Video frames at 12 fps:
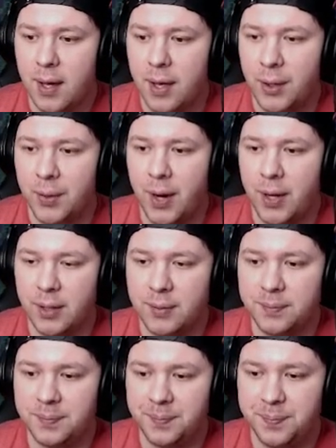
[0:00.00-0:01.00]
Alrighty.
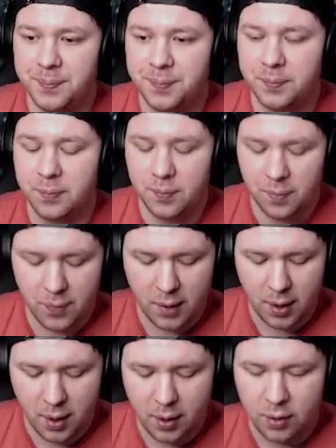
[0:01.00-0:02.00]

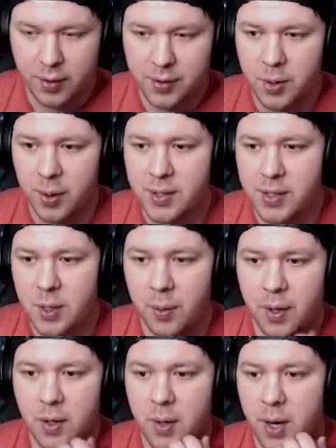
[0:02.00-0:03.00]
Let's go ahead and see what we
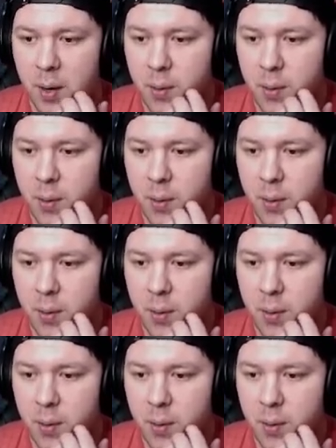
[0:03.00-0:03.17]
can do here.